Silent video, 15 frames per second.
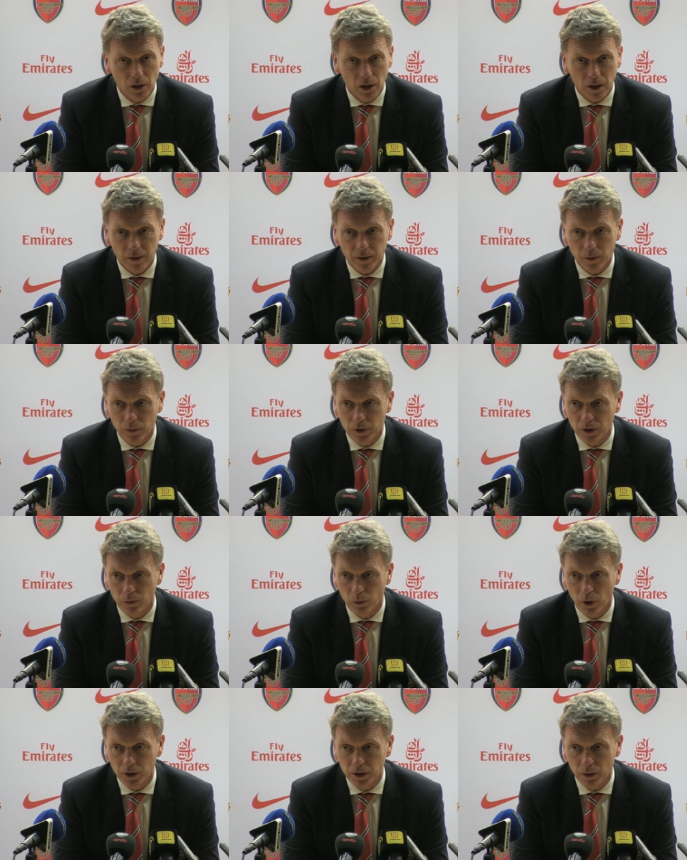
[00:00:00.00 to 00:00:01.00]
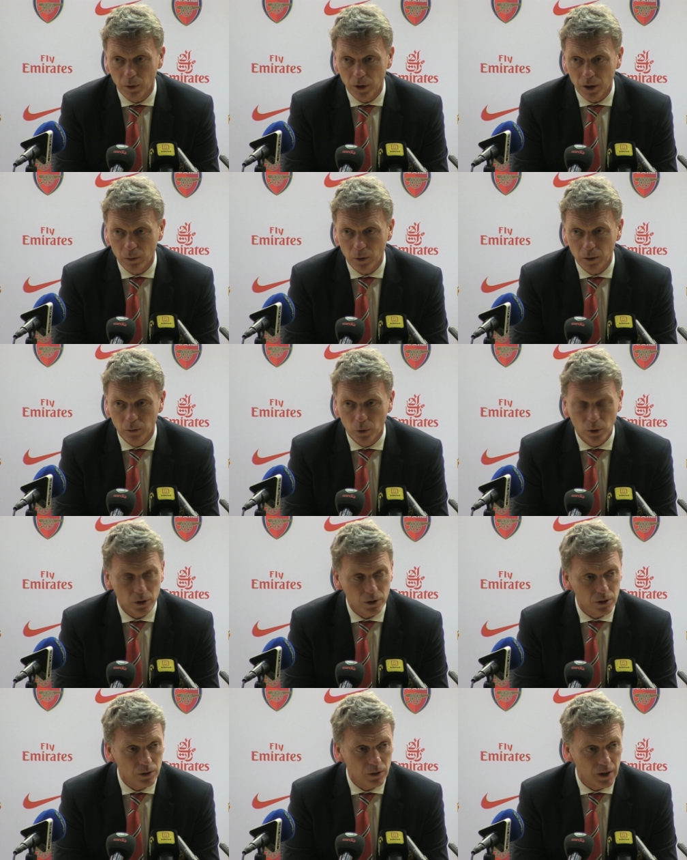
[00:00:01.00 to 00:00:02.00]
and I think when you've won, you want to win
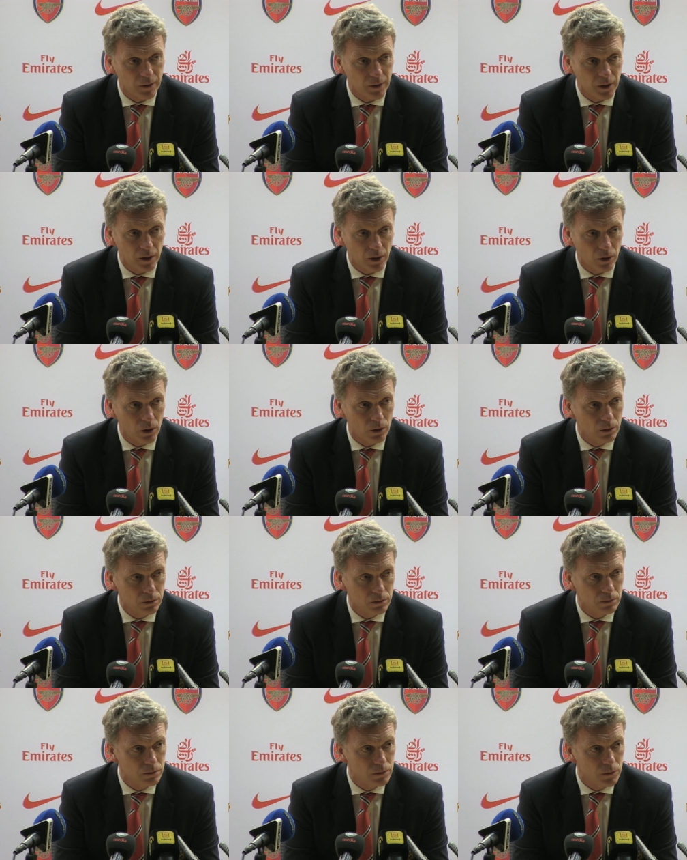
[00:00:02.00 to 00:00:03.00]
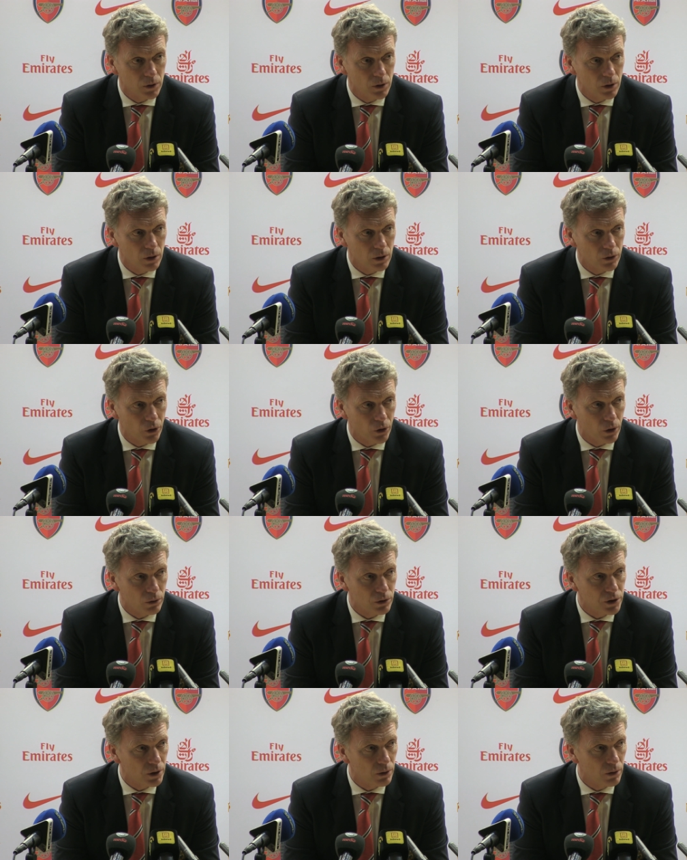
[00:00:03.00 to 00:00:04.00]
more. So I think they're all
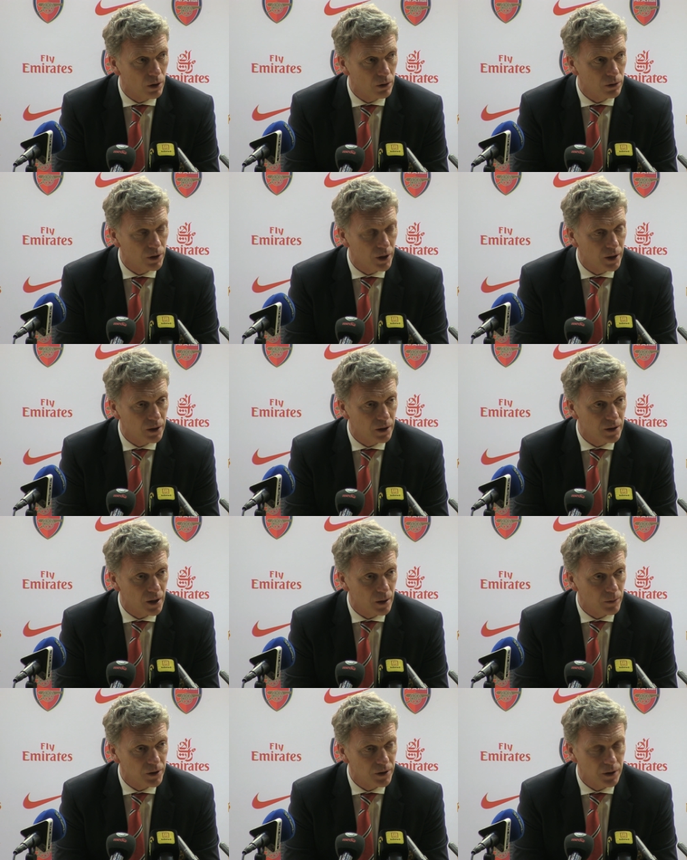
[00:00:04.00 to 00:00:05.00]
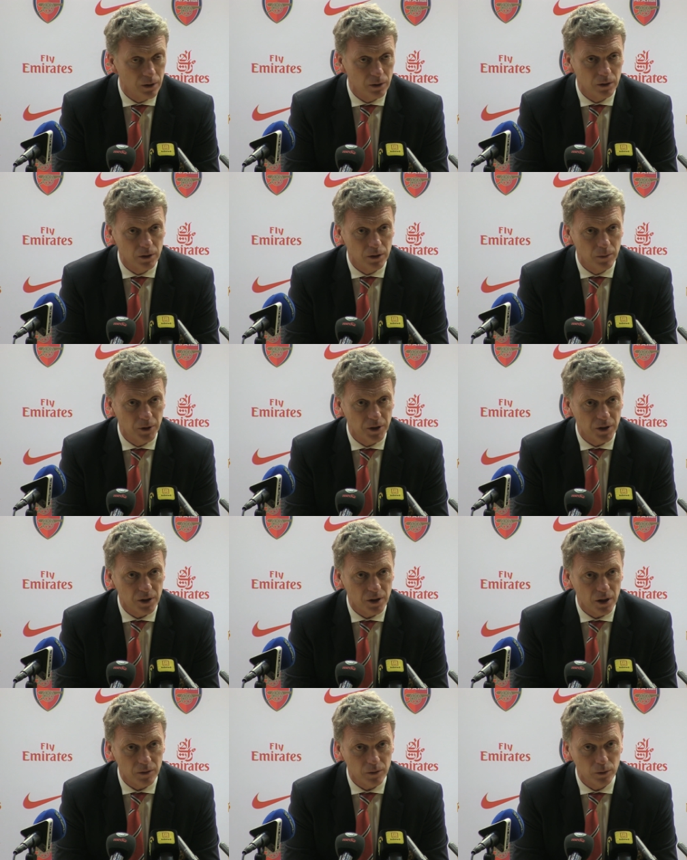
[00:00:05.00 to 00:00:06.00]
still hungry and determined to be
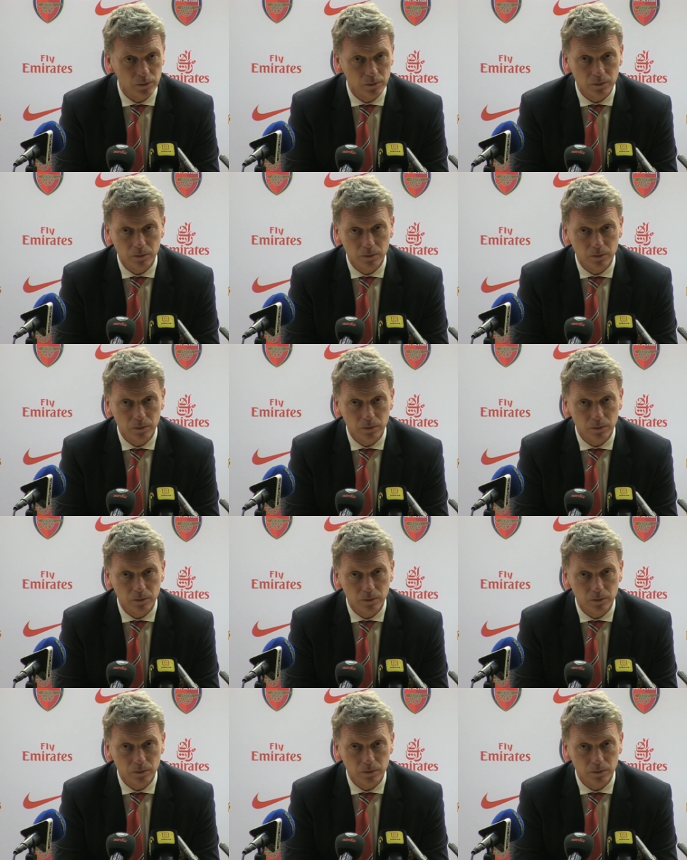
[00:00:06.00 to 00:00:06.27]
successful.